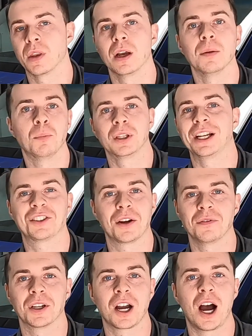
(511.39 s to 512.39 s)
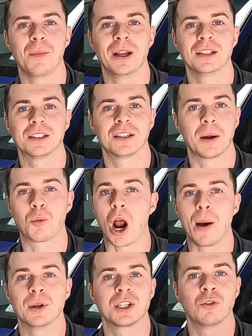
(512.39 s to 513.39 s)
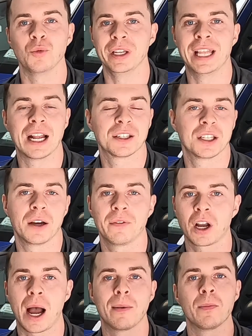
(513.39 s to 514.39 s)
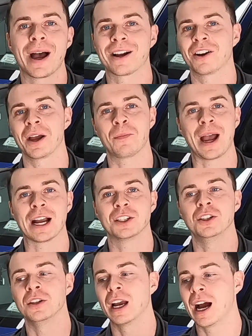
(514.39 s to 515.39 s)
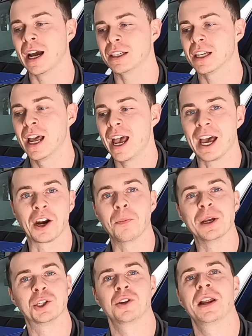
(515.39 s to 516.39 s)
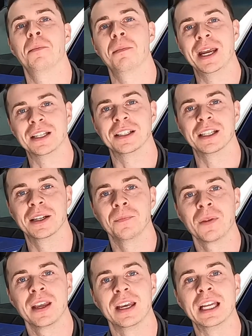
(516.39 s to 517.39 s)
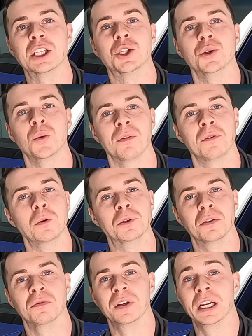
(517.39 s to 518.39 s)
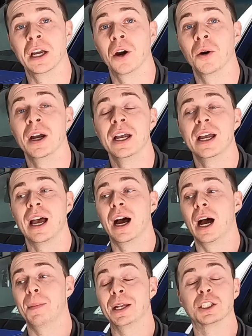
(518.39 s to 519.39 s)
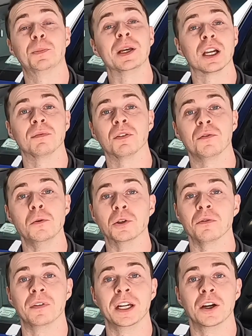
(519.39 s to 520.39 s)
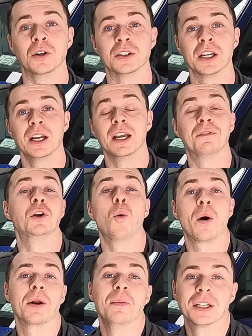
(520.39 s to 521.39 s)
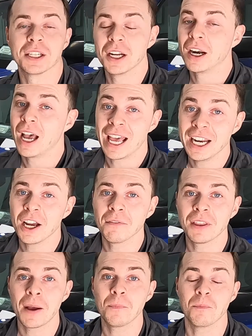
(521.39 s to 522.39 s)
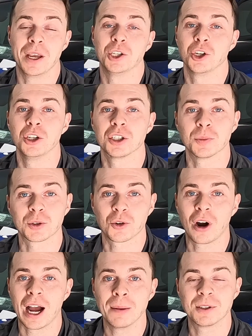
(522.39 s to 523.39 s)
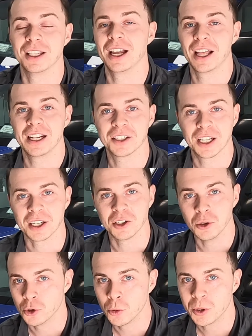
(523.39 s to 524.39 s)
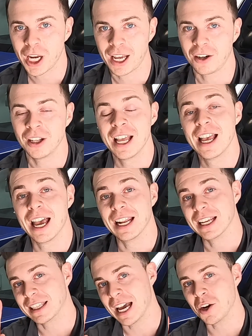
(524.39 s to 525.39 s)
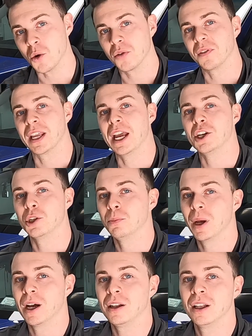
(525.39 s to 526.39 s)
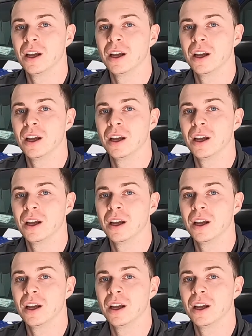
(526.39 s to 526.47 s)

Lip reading: Put that stuff in the comments. I promise I'll read that stuff. I'll comment back. I'll get back to you guys, and I'll make sure that it makes it into a future video. And speaking of the future videos, if you don't want to miss any of them, make sure you subscribe to the Ion Aesthetics YouTube channel and hit that notification bell